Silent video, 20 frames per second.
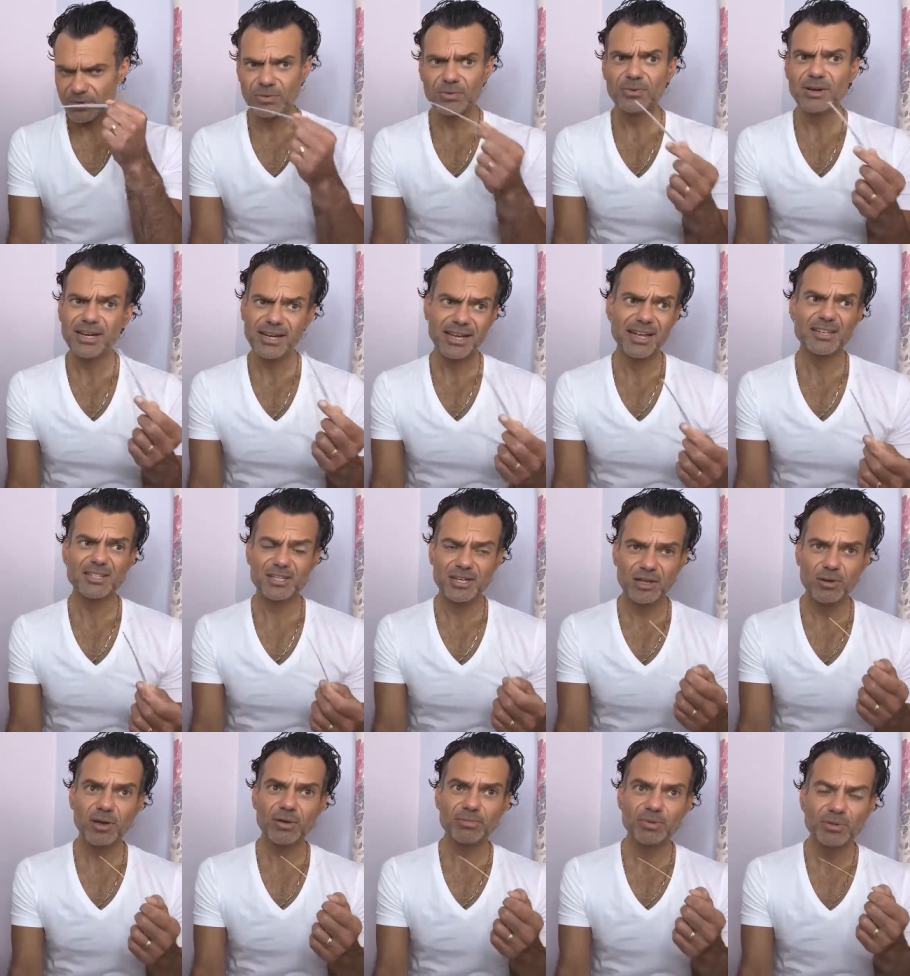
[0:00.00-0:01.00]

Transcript: really actually quite